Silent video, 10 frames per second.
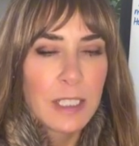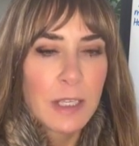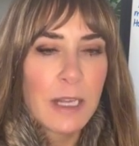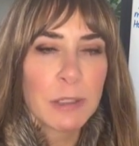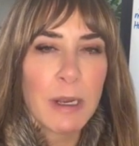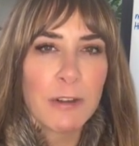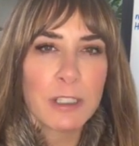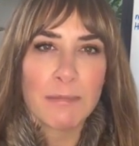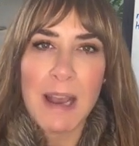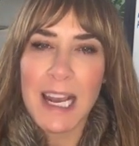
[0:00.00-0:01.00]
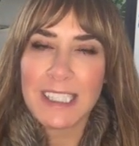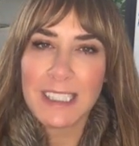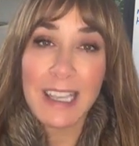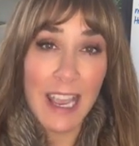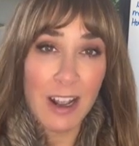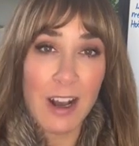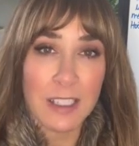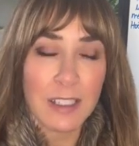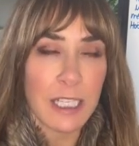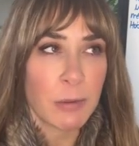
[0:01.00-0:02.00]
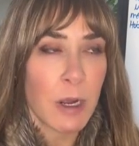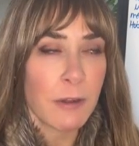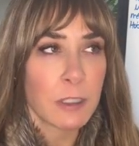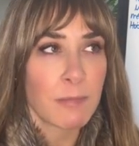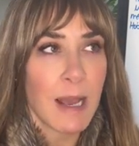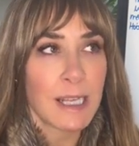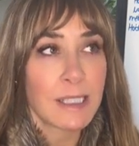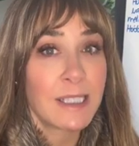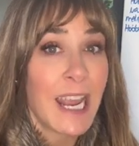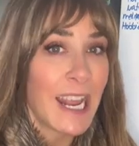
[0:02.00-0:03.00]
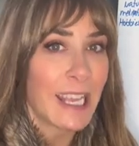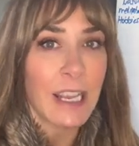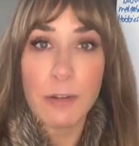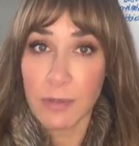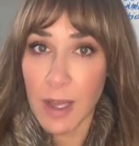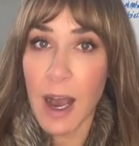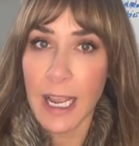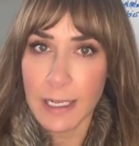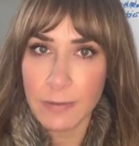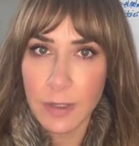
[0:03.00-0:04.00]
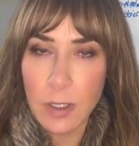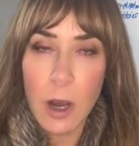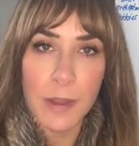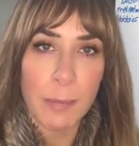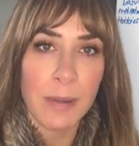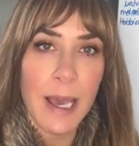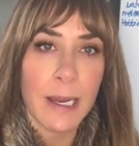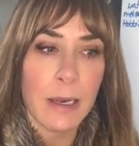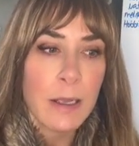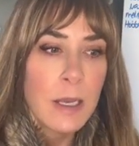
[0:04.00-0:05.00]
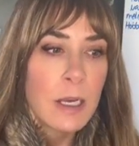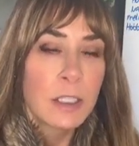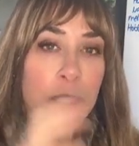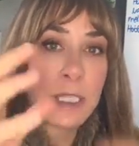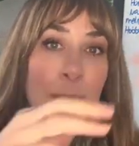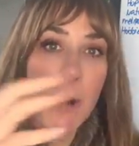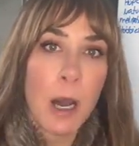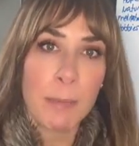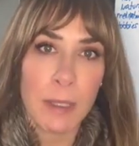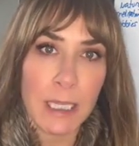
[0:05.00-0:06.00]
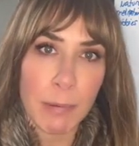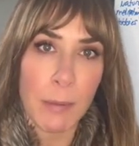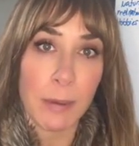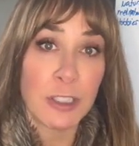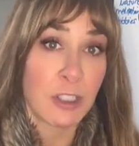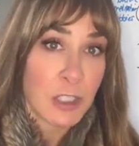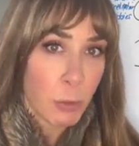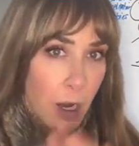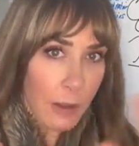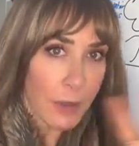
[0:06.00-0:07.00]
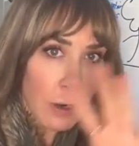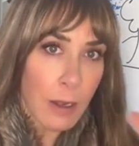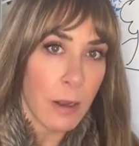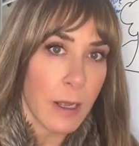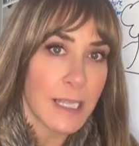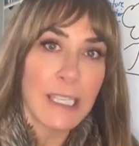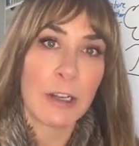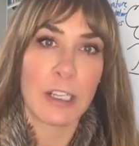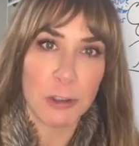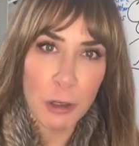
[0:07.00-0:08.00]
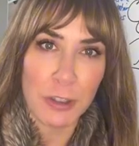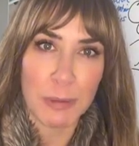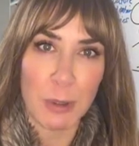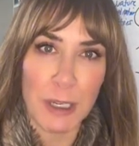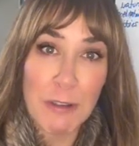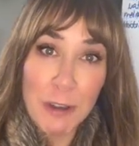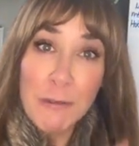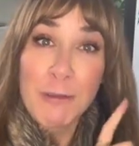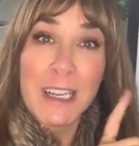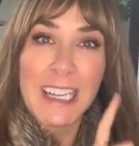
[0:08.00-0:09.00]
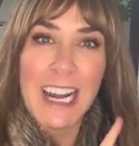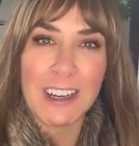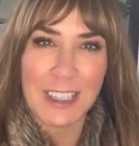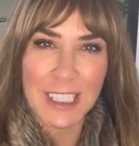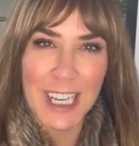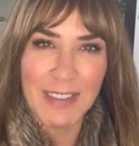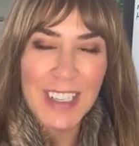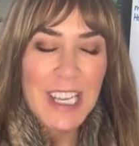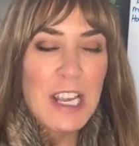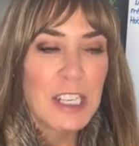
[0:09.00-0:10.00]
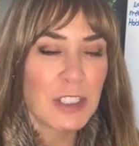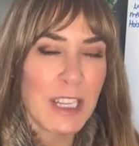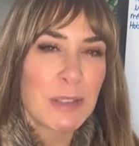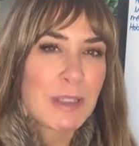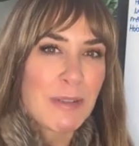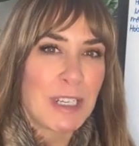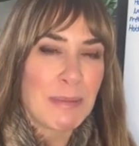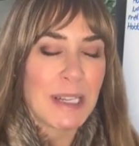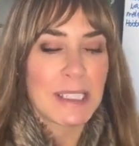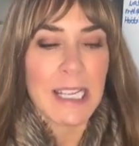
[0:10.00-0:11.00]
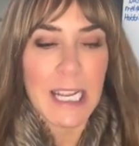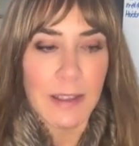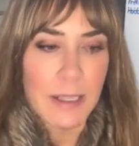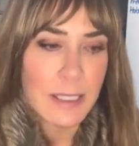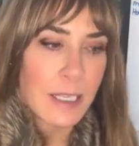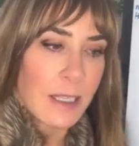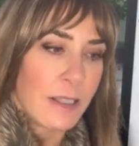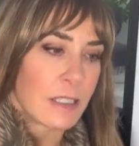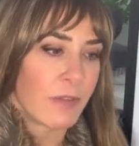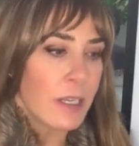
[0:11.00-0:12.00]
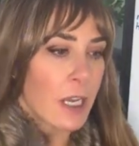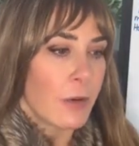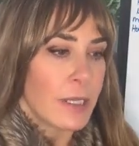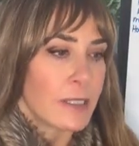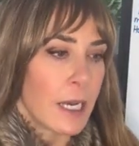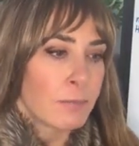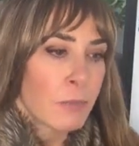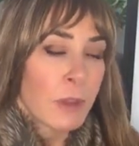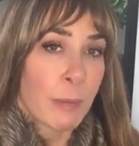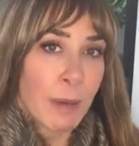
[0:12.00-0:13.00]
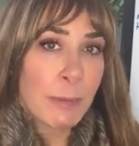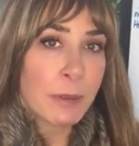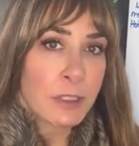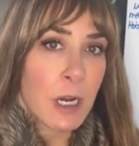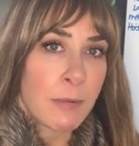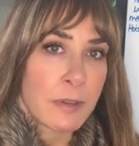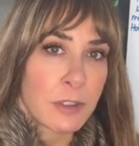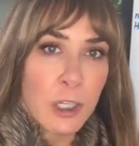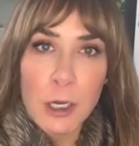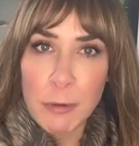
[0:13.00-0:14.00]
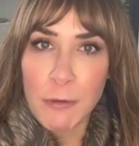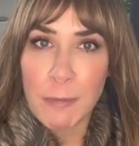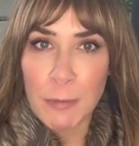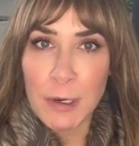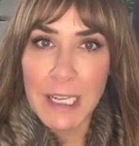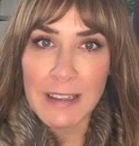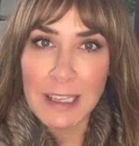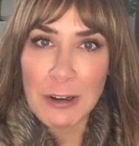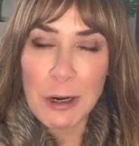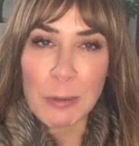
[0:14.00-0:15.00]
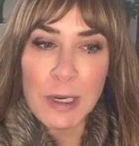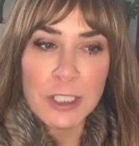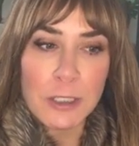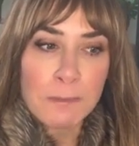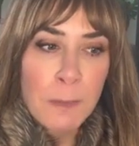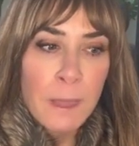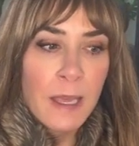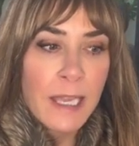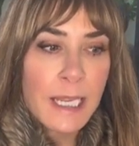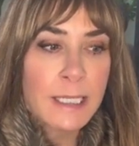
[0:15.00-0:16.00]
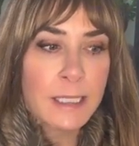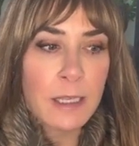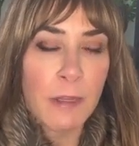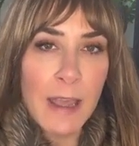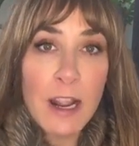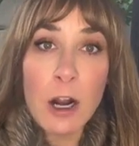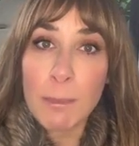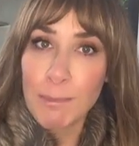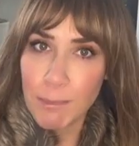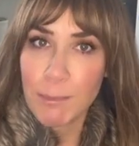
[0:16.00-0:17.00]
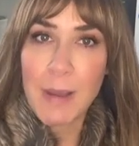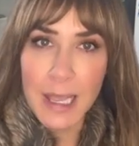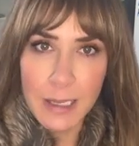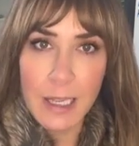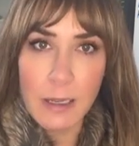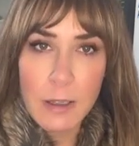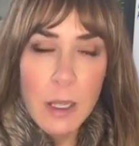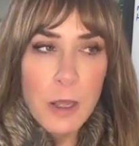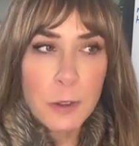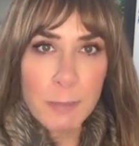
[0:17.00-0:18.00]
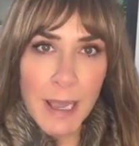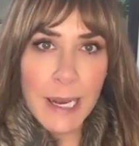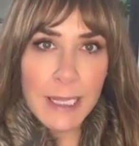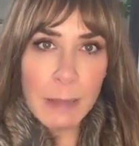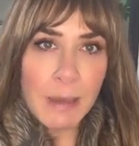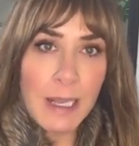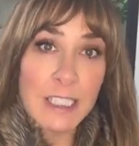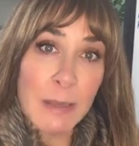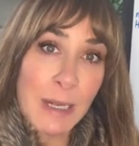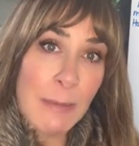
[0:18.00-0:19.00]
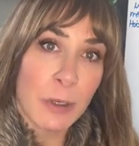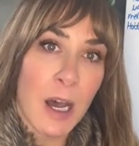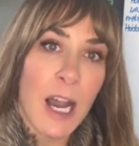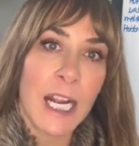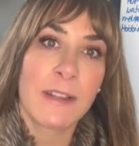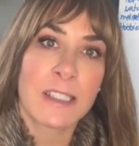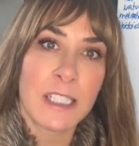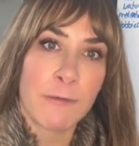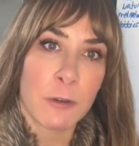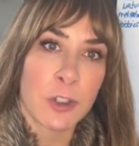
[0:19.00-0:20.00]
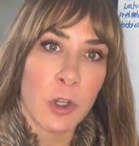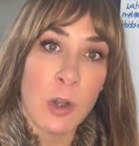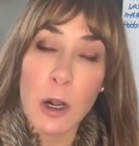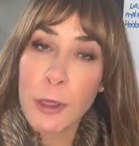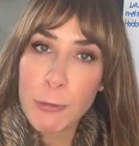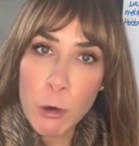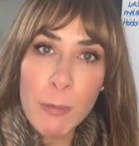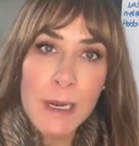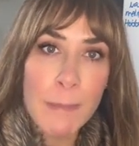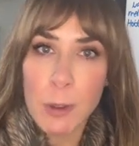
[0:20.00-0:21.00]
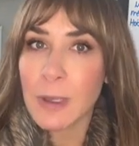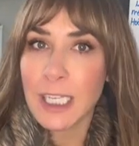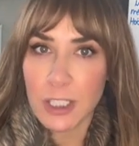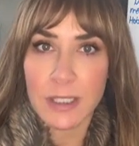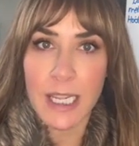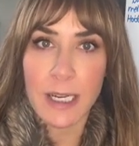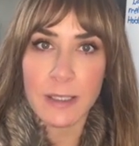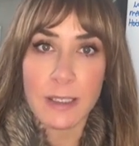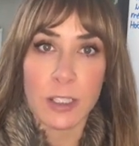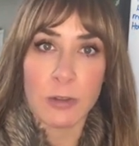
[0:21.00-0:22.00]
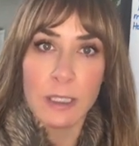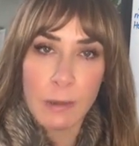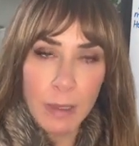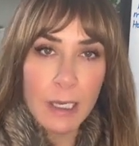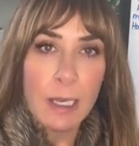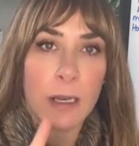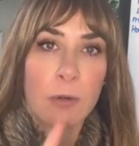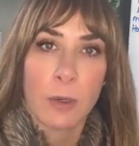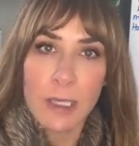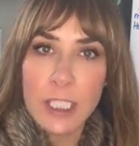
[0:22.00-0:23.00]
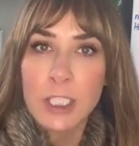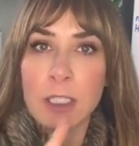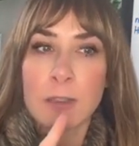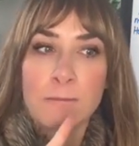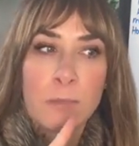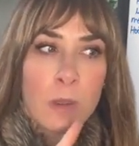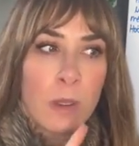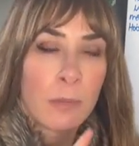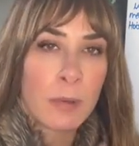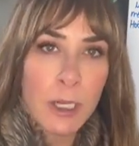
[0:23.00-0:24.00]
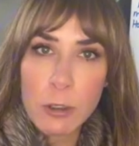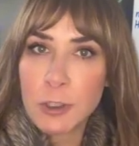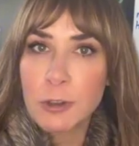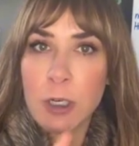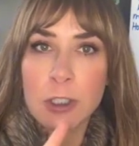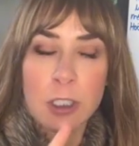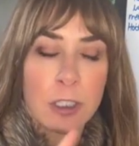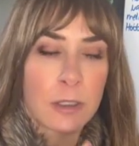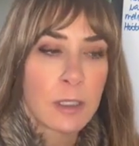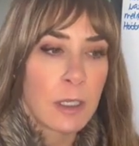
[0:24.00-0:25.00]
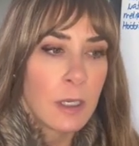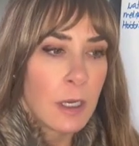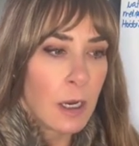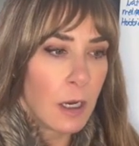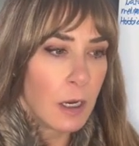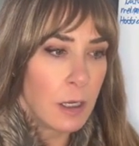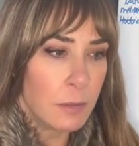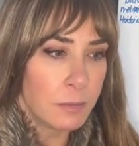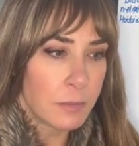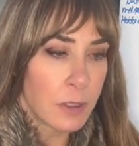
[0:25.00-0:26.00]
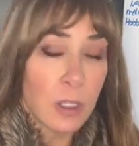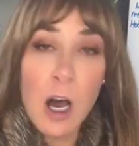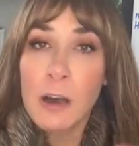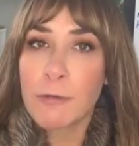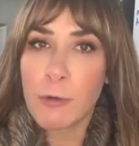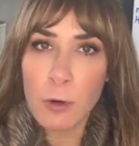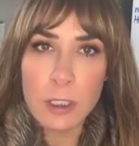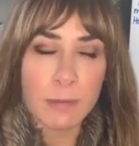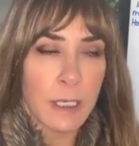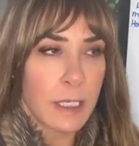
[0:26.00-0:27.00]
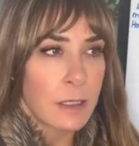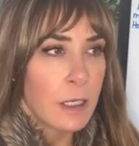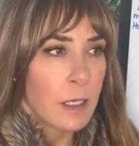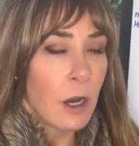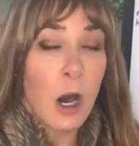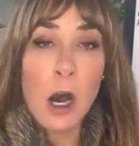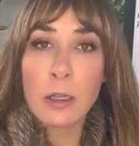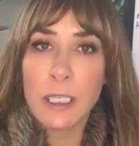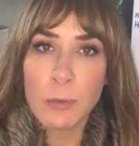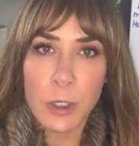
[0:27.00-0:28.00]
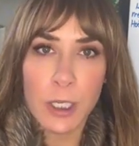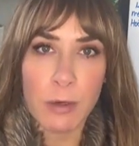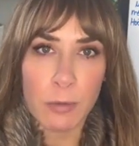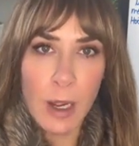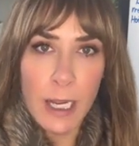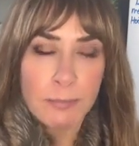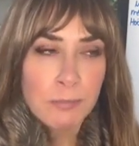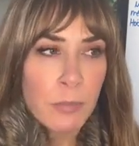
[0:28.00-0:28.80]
That's why there's mass chaos. That's why there's mass taking of lives on the planet, to depopulate the population, because it's out of control at this point. They're freaking out at the top. So that's what they wanted me to say in this video, is that the people at the top of this globe who have been running it like a corporation, they are panicking. They're panicking because they've been able to hide this stuff for so long through manipulation tactics using the media, religion, political structures, law enforcement, Hollywood, right?